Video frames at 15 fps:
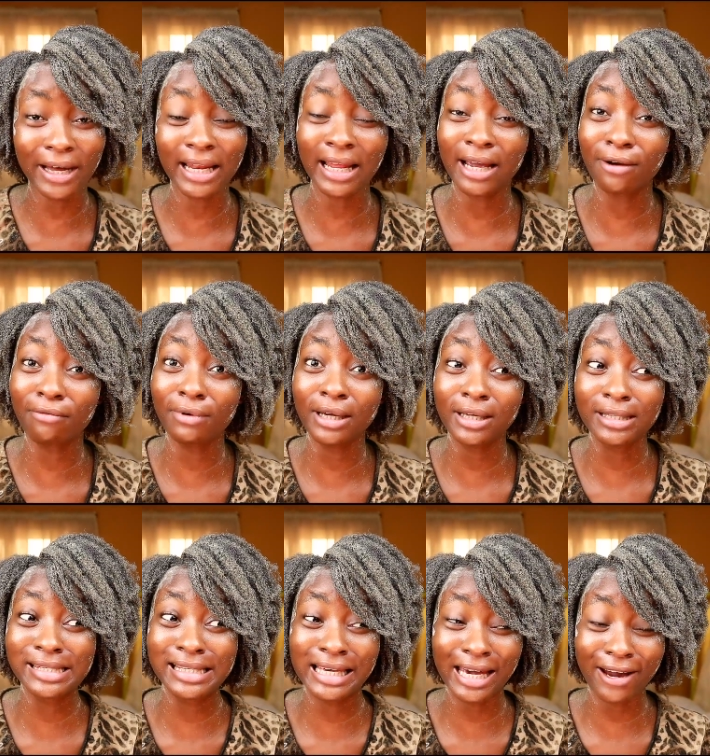and like really
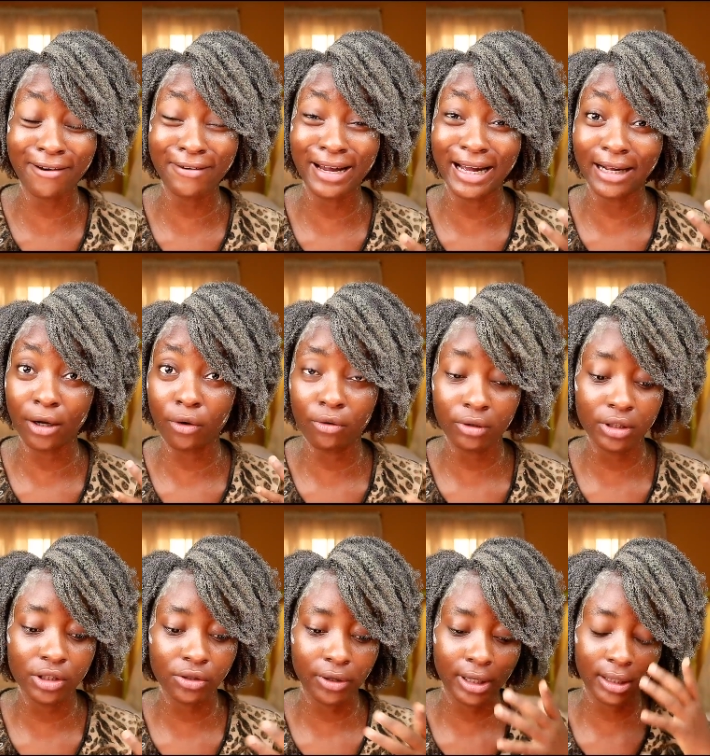scary and
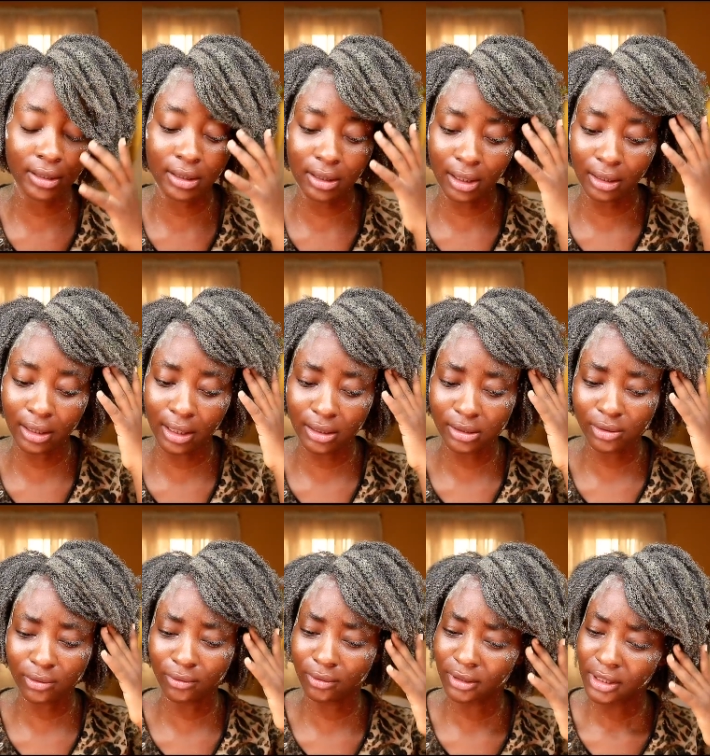crunchy or anything like that.
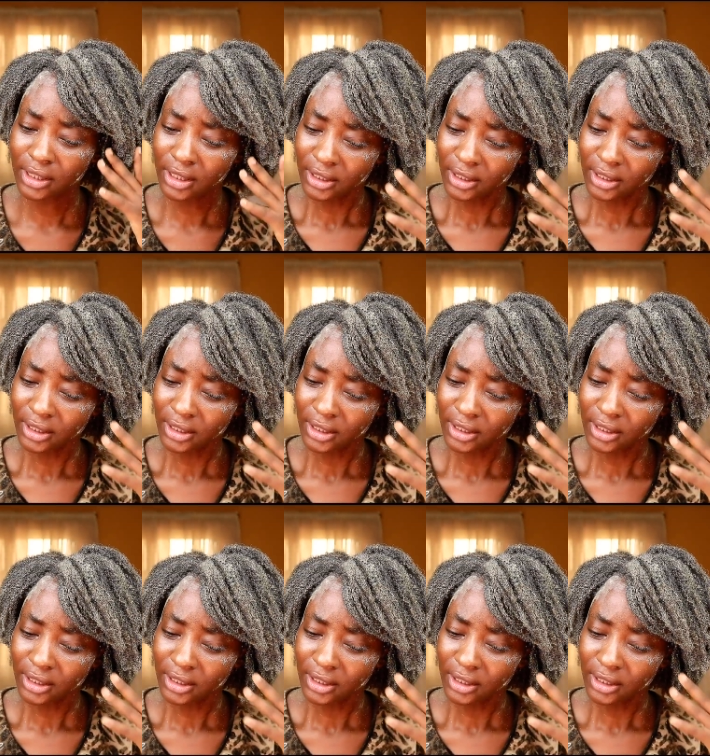So